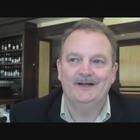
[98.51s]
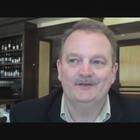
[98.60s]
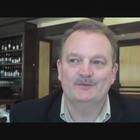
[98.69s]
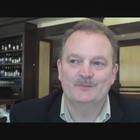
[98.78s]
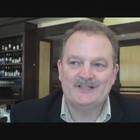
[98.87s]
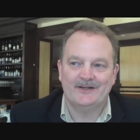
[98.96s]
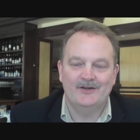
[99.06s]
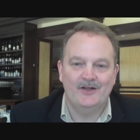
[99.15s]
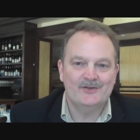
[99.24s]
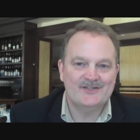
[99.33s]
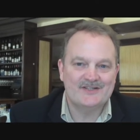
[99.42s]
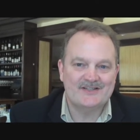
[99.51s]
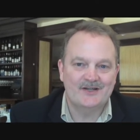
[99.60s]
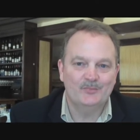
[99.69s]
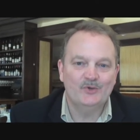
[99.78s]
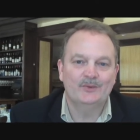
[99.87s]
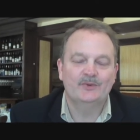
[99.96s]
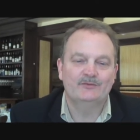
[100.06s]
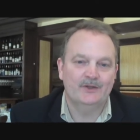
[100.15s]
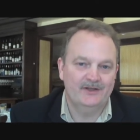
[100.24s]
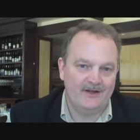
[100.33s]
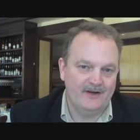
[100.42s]
from a technology standpoint, we've
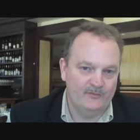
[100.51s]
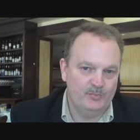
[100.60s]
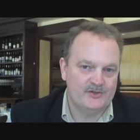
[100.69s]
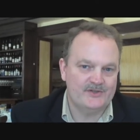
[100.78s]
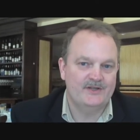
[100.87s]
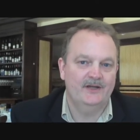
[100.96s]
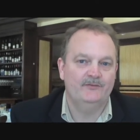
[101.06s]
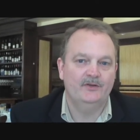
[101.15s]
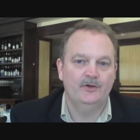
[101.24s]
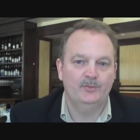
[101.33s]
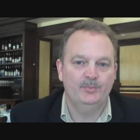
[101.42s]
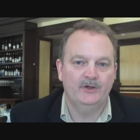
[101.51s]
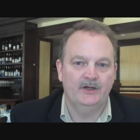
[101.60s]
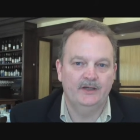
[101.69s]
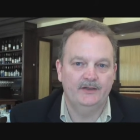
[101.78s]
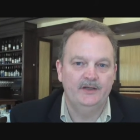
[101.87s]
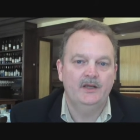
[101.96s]
really kind of pushed the envelope on